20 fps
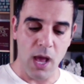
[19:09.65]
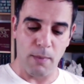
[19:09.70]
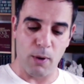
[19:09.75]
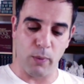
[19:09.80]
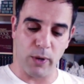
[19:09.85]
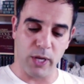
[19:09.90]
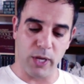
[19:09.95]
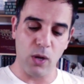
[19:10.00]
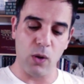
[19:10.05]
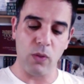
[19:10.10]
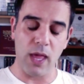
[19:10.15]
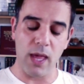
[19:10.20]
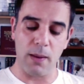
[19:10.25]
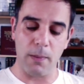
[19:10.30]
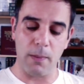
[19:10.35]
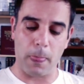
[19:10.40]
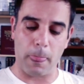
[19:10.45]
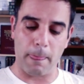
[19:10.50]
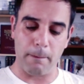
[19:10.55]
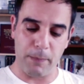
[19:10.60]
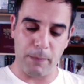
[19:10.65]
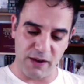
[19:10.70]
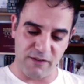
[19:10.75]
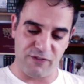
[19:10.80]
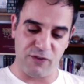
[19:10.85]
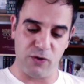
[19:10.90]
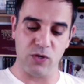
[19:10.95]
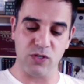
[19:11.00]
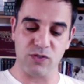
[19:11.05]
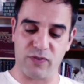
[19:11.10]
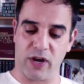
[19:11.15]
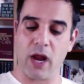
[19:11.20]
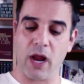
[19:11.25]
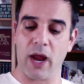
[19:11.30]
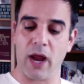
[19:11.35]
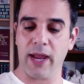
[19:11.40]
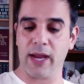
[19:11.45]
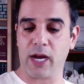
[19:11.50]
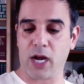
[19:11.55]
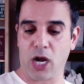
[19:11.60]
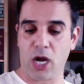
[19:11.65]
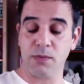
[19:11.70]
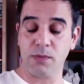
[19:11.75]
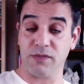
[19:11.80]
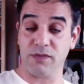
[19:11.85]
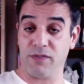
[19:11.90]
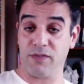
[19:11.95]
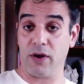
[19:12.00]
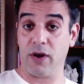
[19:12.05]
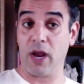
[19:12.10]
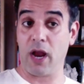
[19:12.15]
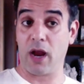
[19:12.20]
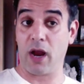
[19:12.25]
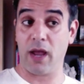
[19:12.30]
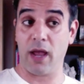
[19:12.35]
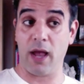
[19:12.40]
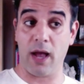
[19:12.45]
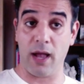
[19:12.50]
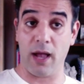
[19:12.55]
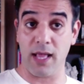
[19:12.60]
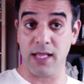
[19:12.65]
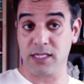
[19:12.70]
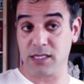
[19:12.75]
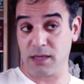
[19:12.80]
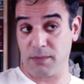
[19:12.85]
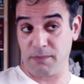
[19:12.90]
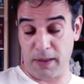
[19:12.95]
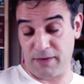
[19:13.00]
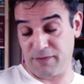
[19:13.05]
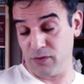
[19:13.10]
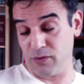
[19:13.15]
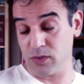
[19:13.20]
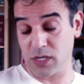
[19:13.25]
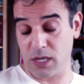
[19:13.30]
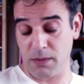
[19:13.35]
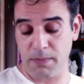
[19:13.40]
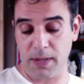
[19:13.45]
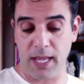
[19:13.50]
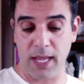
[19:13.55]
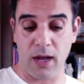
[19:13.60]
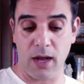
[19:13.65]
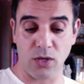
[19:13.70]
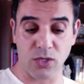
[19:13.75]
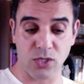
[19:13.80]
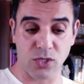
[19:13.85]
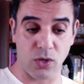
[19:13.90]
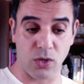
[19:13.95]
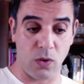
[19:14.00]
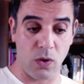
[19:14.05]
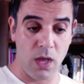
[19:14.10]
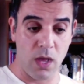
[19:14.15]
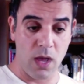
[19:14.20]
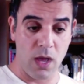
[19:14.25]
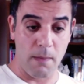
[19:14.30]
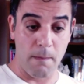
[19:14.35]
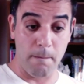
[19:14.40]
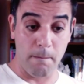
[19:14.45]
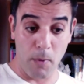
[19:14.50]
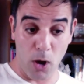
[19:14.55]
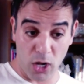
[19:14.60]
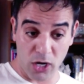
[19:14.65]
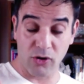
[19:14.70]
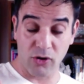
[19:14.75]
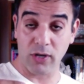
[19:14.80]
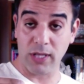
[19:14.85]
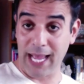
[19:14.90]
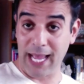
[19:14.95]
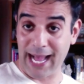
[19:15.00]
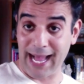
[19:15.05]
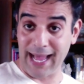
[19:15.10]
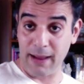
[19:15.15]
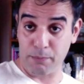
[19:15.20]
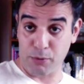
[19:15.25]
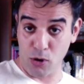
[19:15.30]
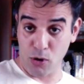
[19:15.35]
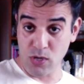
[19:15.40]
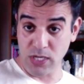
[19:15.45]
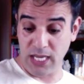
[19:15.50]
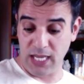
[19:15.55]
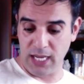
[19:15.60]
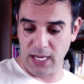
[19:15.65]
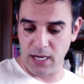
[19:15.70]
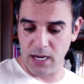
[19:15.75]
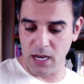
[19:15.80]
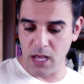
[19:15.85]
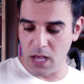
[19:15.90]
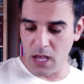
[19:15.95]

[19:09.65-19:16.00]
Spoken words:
But we know that pet food is very high in carbs and very high, and some pet foods can be also moderately high in protein.